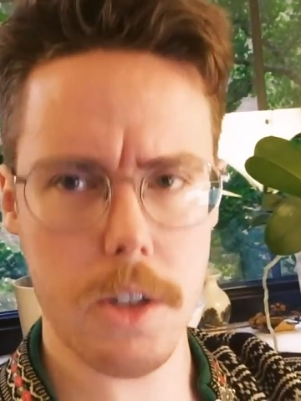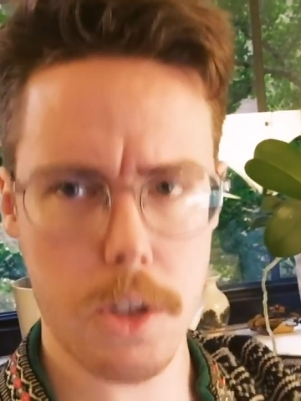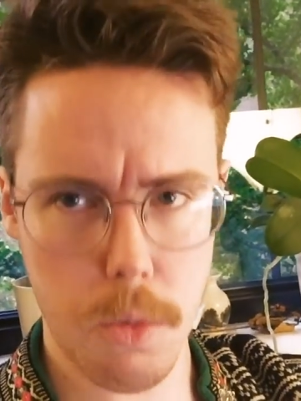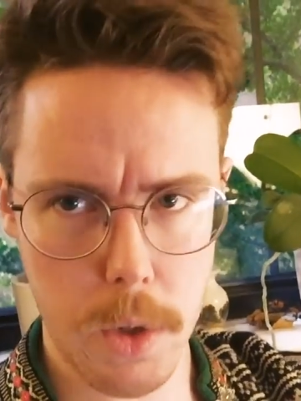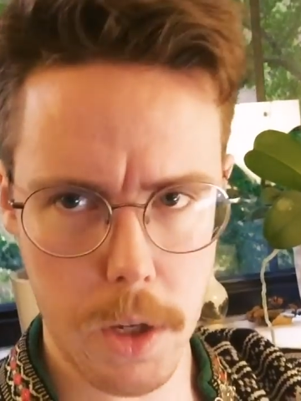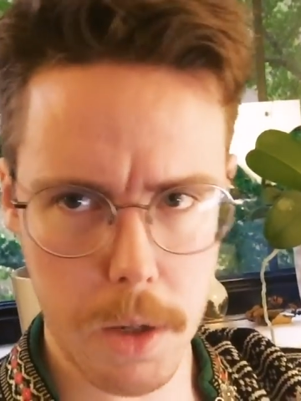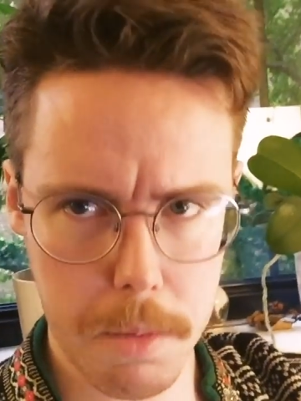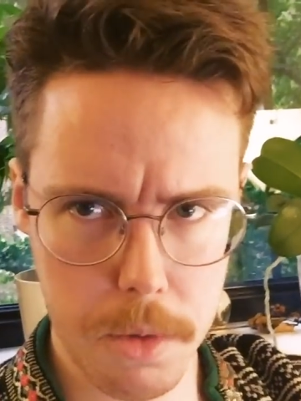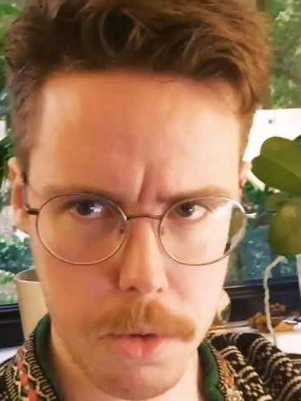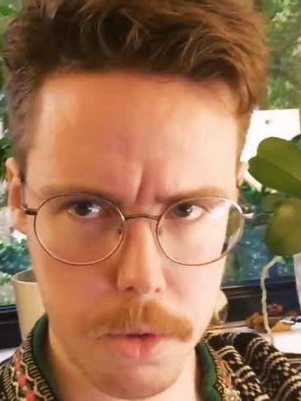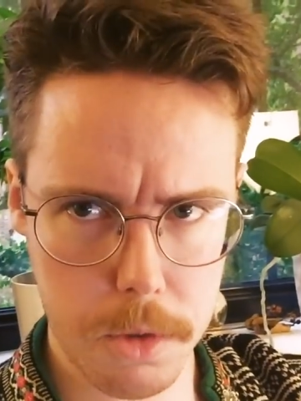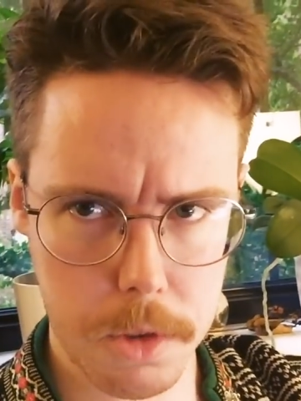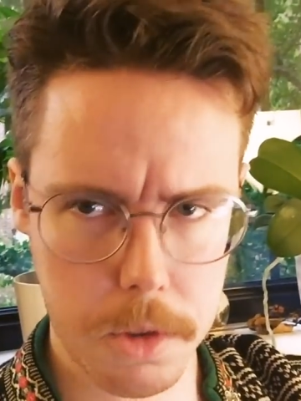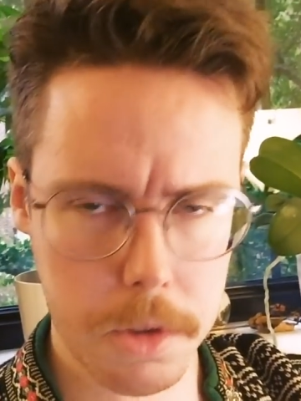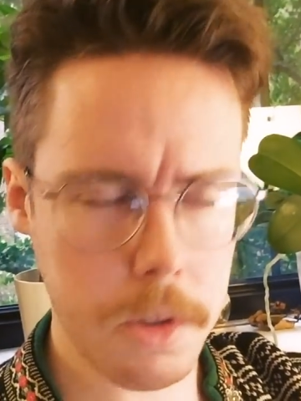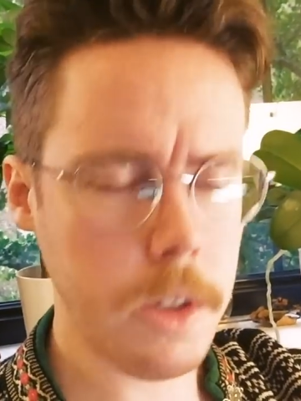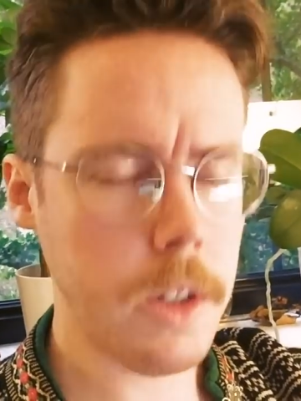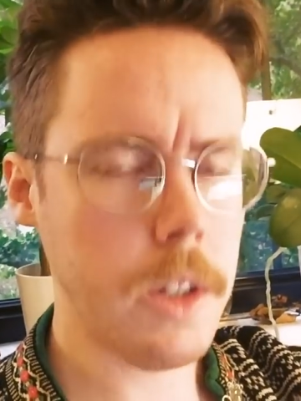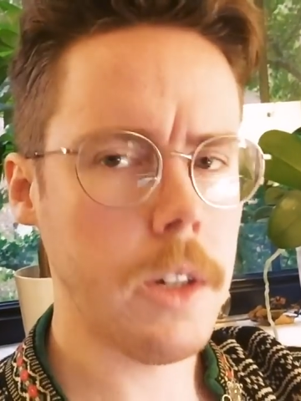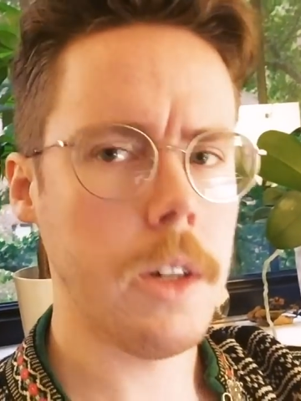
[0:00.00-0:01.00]

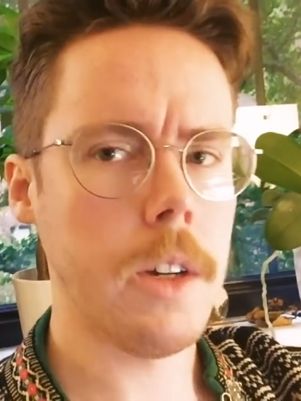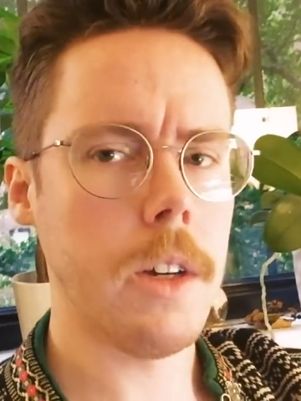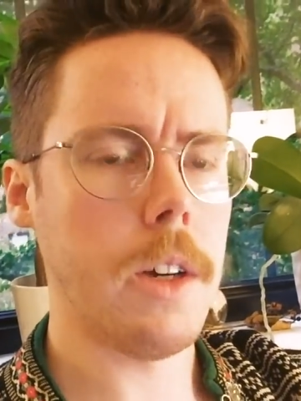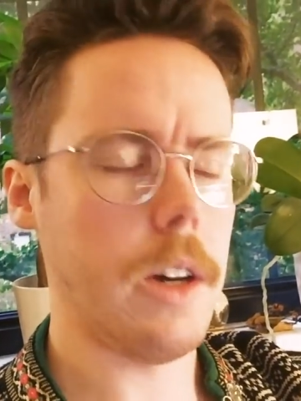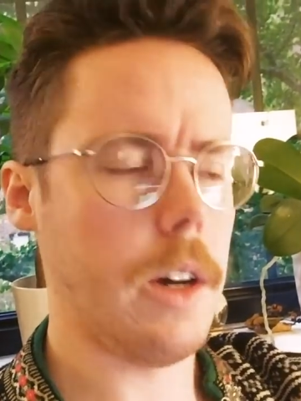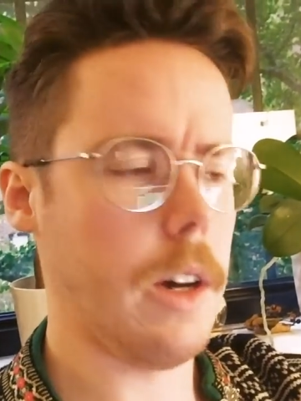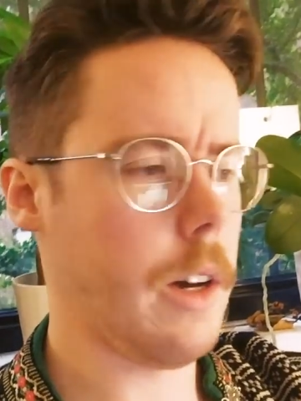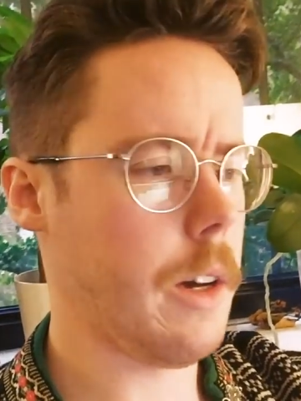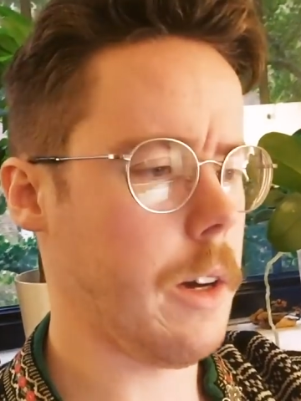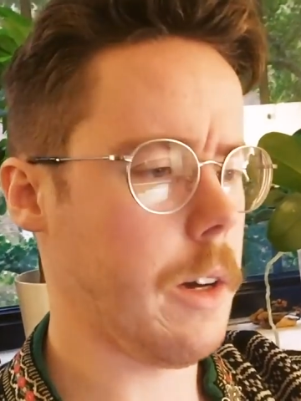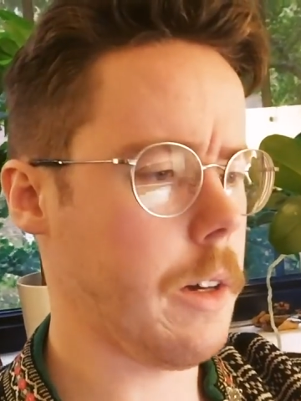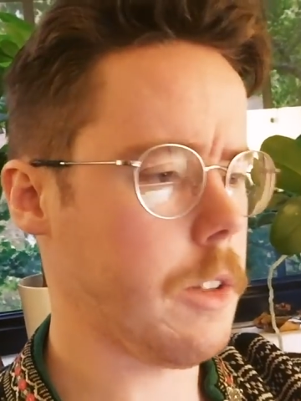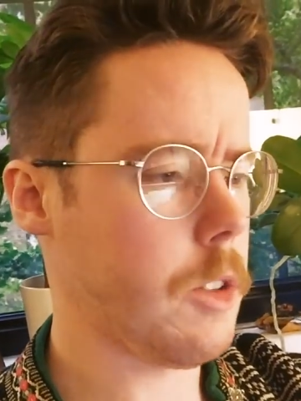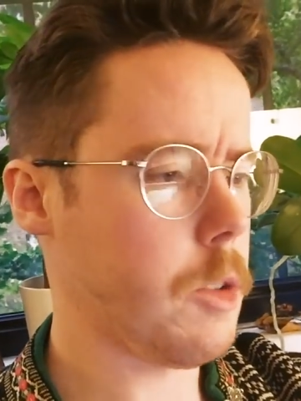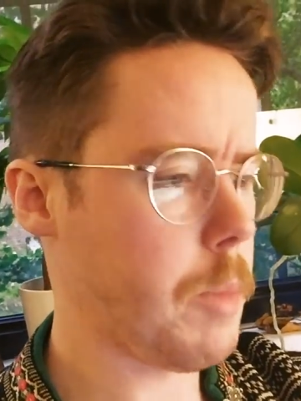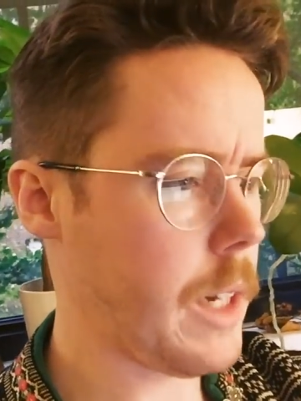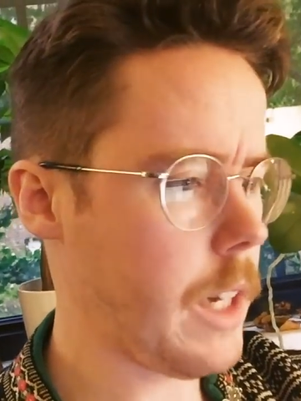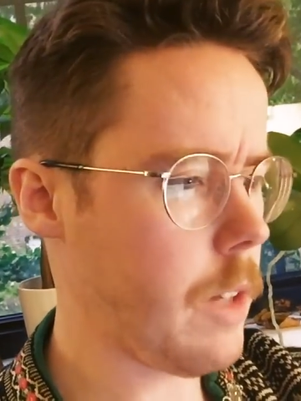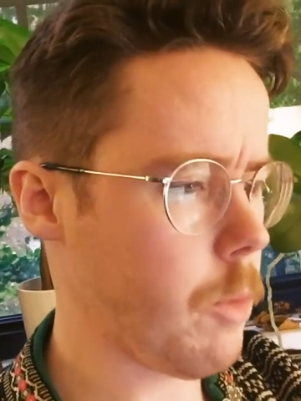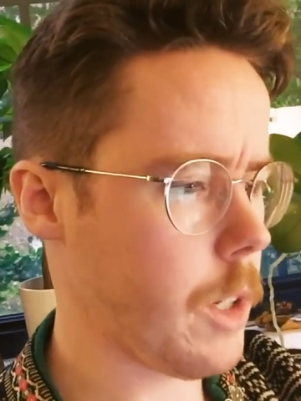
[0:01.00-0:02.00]
Sweaboos
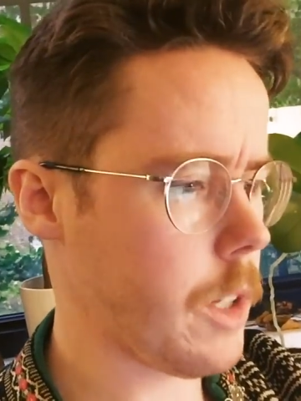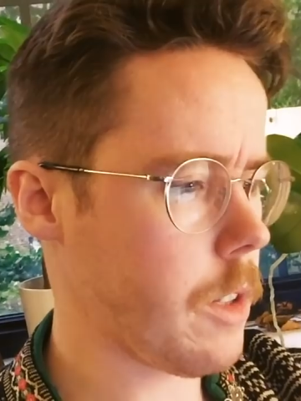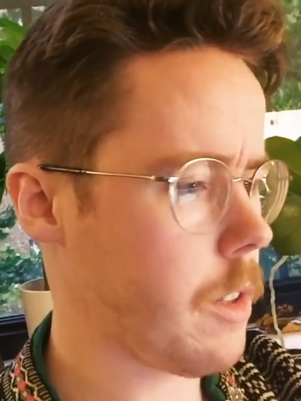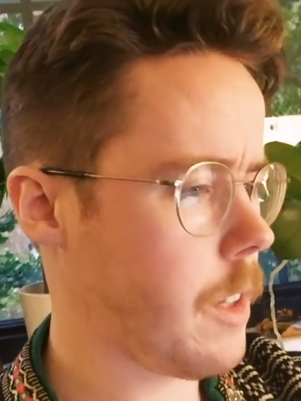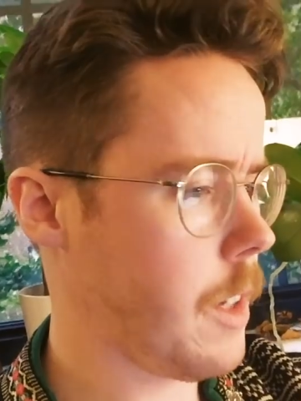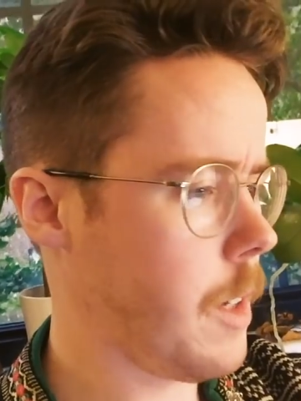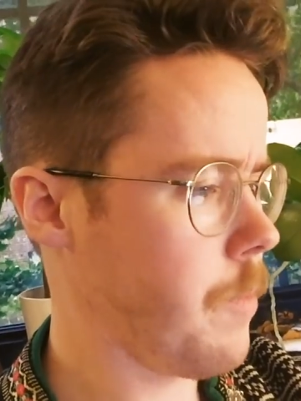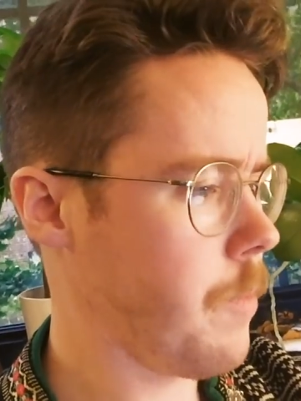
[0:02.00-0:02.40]
to begin with.